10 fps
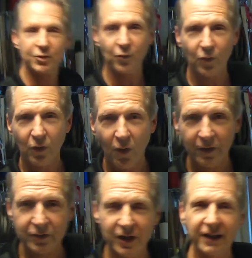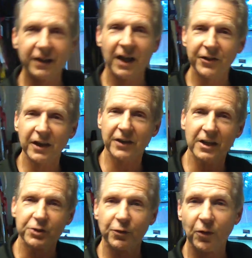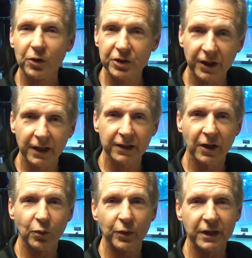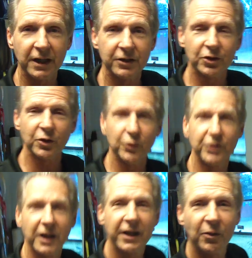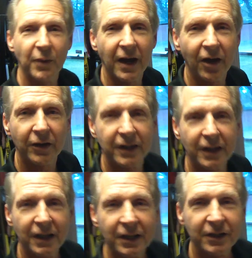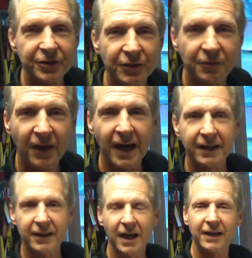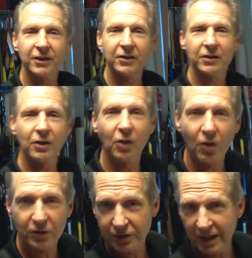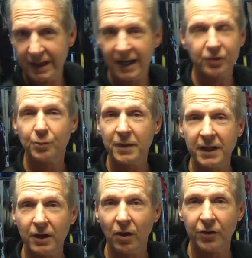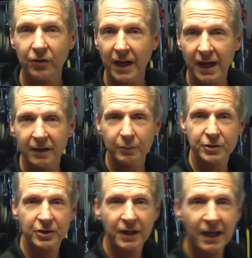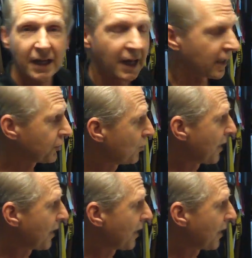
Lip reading: for a Larks Head, and I think that's the first thing that we need to think about is the fact that the Larks Head has many other names. And you